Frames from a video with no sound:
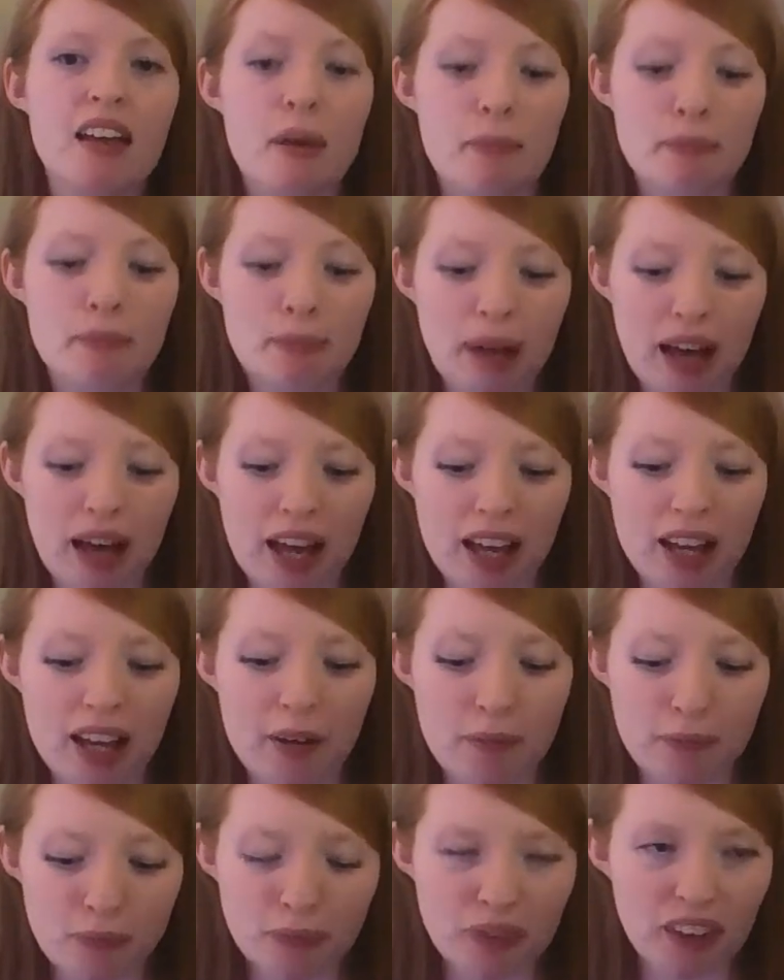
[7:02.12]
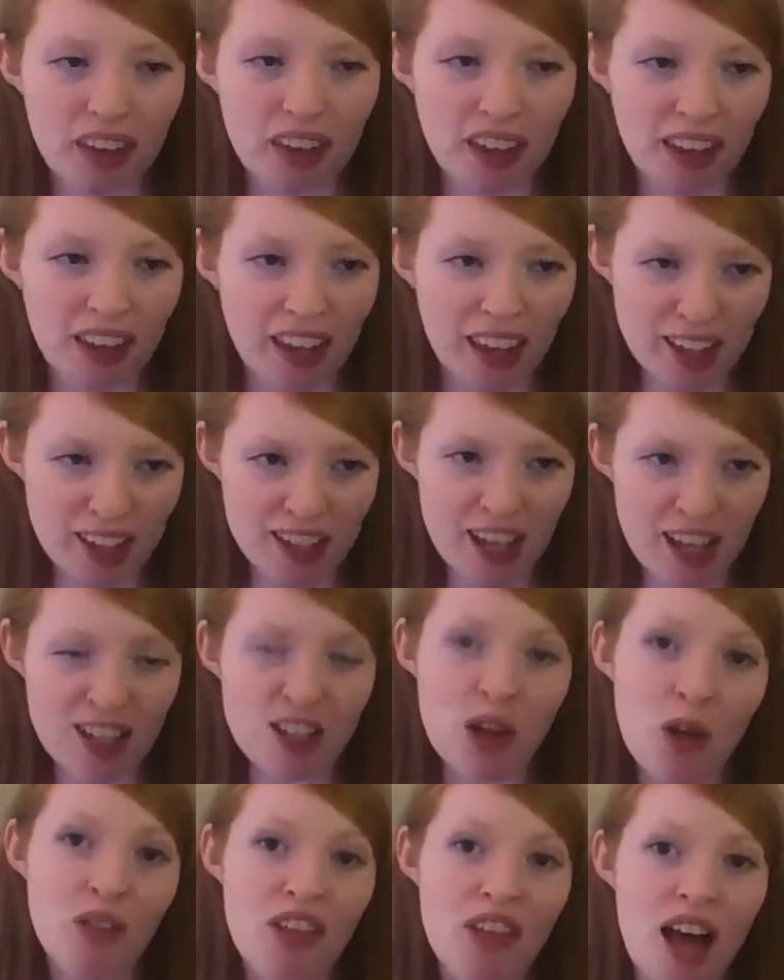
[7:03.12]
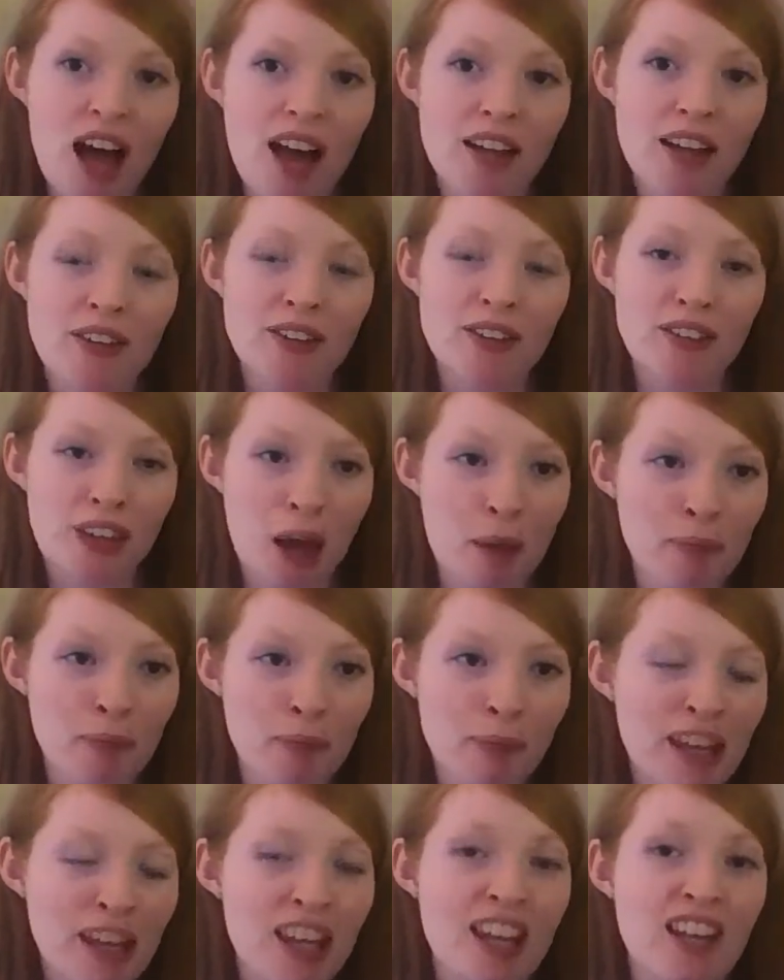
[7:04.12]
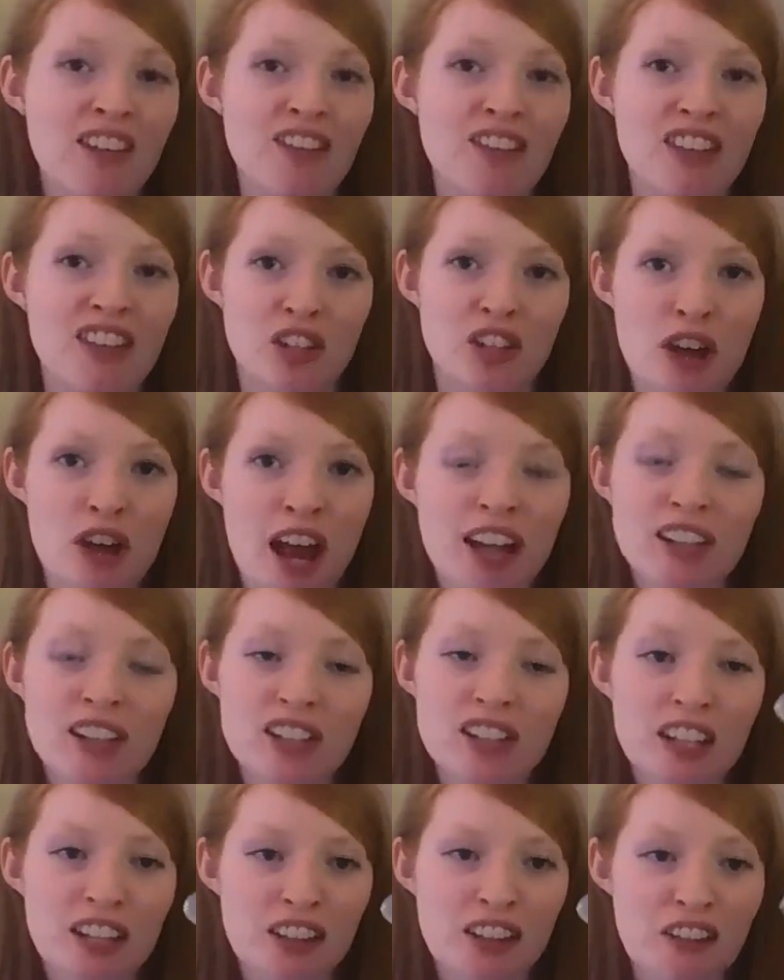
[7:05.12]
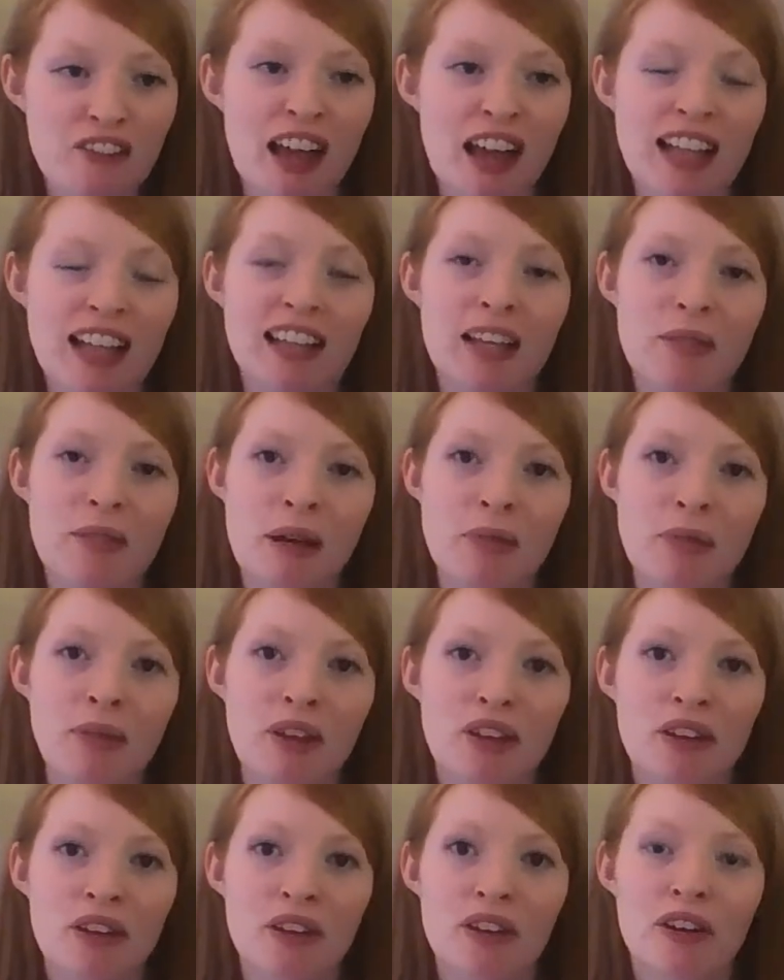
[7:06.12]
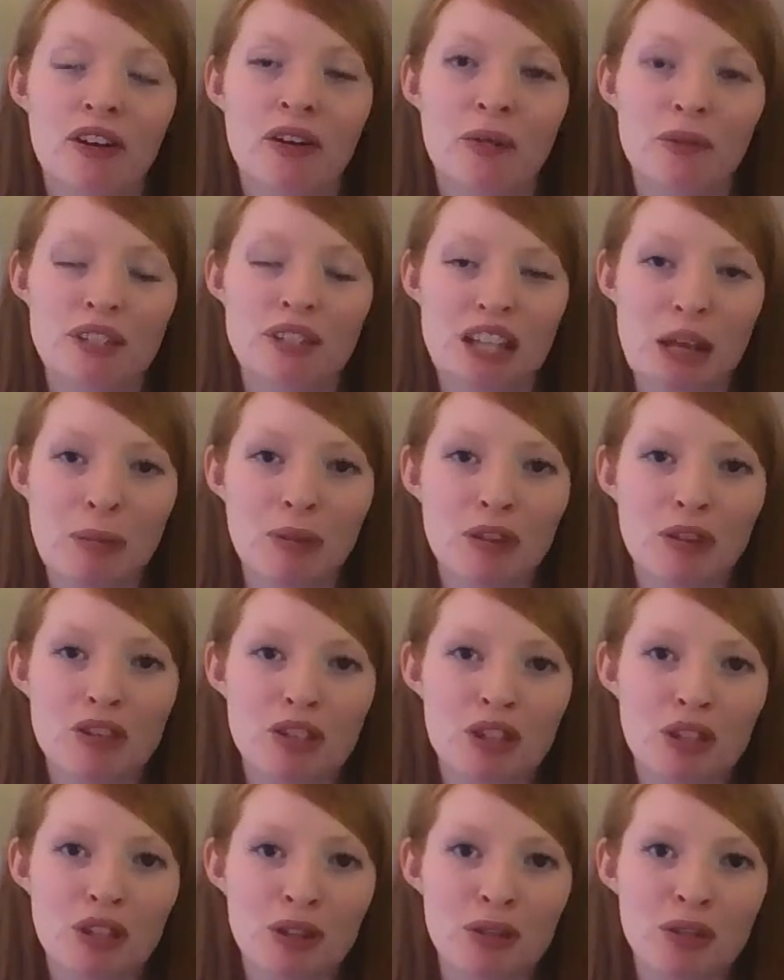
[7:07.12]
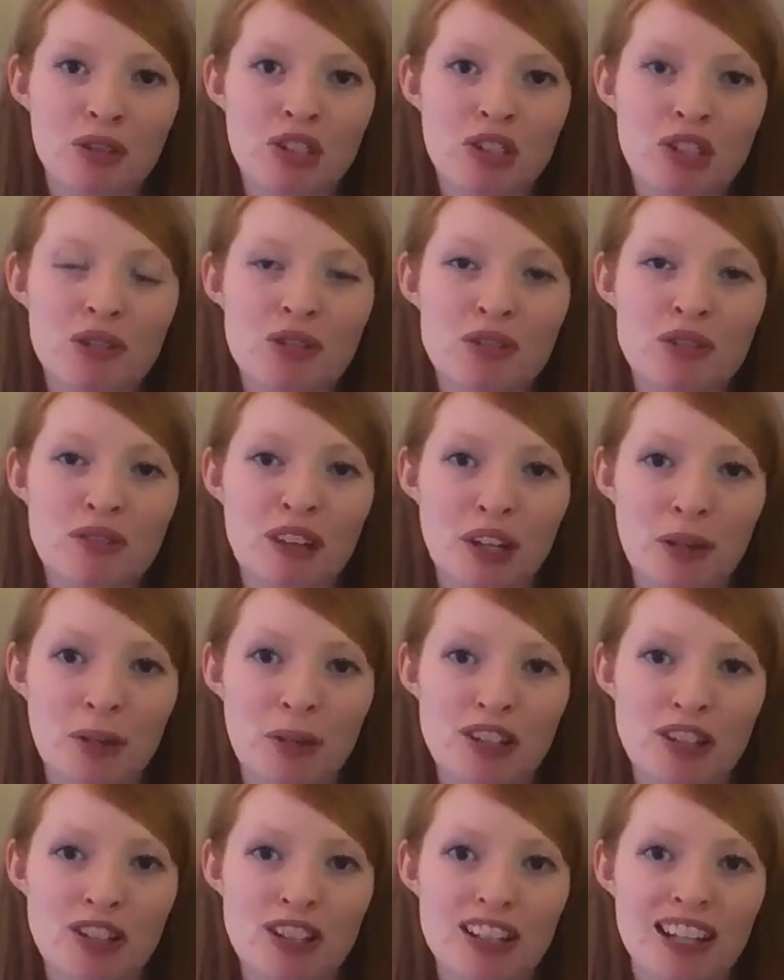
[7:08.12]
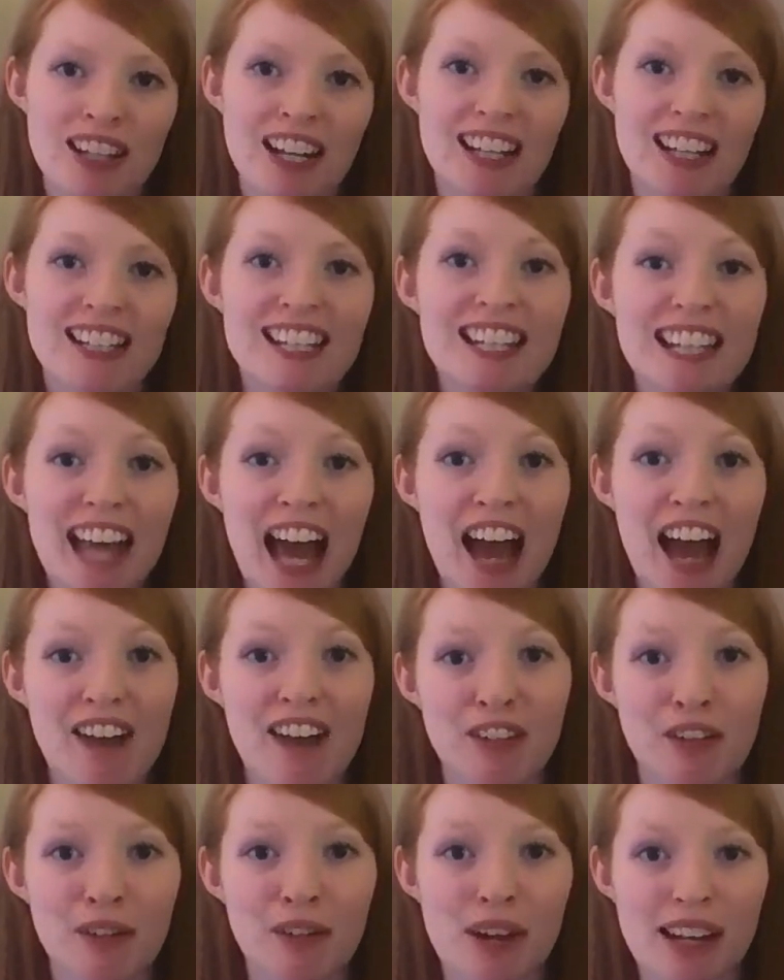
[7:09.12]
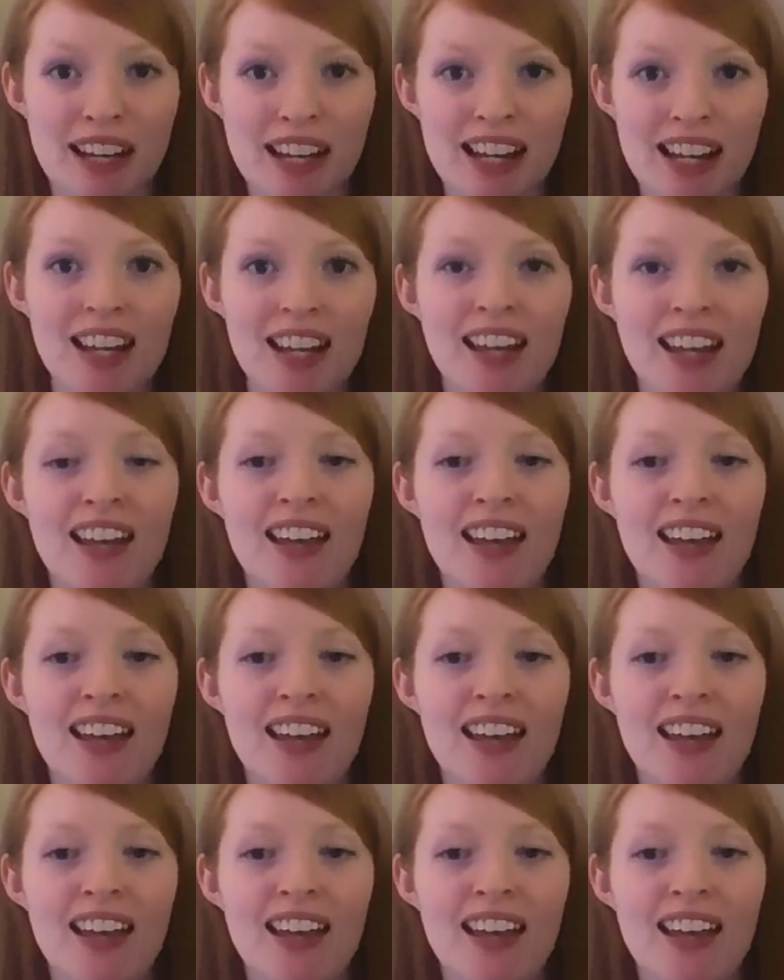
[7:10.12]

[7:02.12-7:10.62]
But it does hold that meaning of the attraction, and the fact that my brother was able to choose a Vinylmation that I didn't have already,